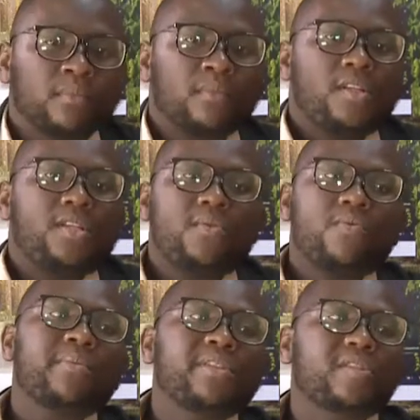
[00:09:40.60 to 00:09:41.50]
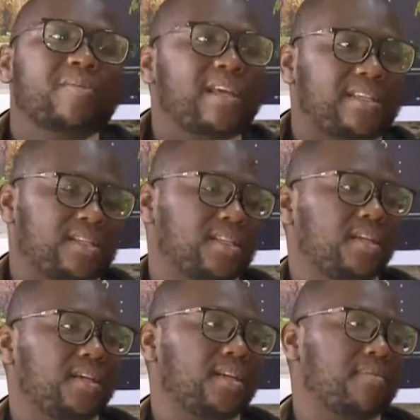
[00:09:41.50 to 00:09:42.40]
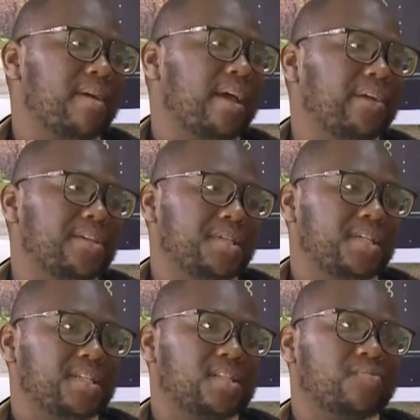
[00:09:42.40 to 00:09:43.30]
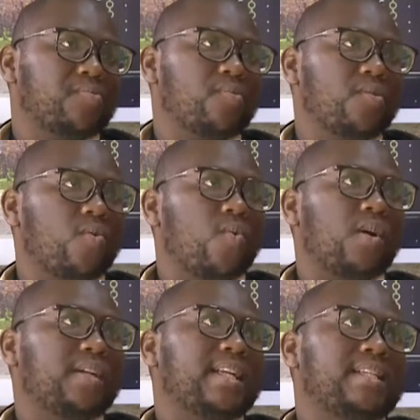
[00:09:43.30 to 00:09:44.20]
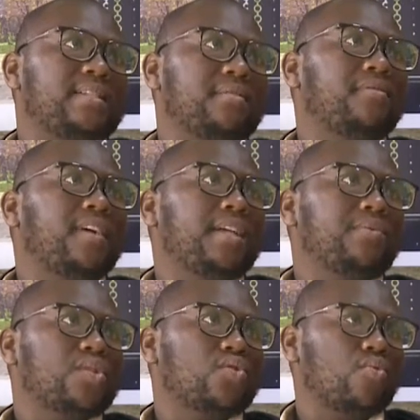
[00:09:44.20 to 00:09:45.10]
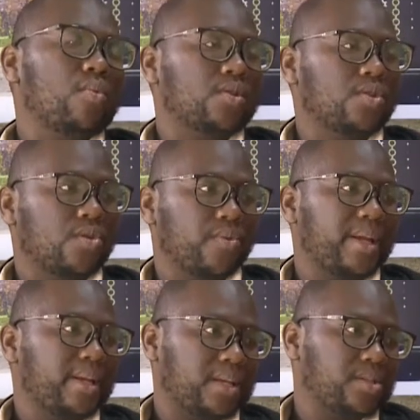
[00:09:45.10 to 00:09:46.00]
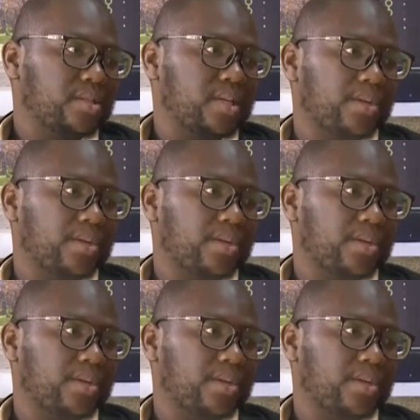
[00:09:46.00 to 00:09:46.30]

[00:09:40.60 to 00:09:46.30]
you see, the woman's place in, in a marriage is one that is defined with so much greatness and